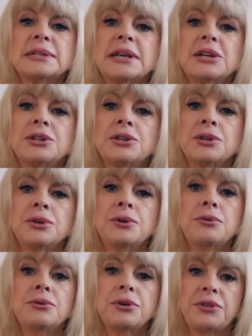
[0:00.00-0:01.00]
They
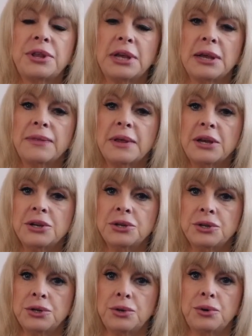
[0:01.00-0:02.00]
do the thing they
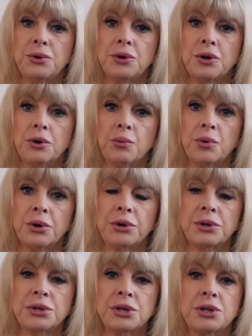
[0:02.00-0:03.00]
do not
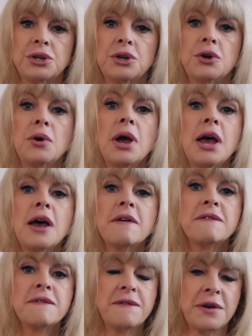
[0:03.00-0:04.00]
want to do
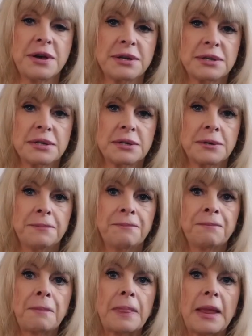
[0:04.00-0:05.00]
first.
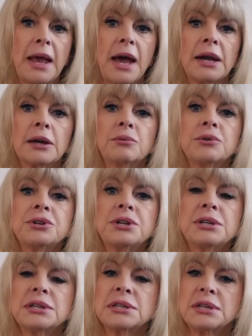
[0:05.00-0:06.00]
And I want you
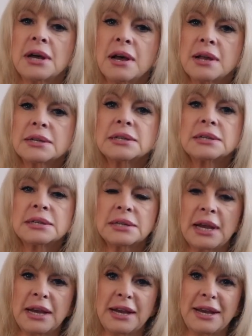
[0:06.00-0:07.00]
to start
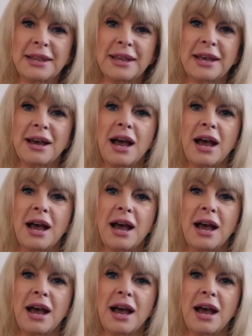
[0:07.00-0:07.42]
saying that.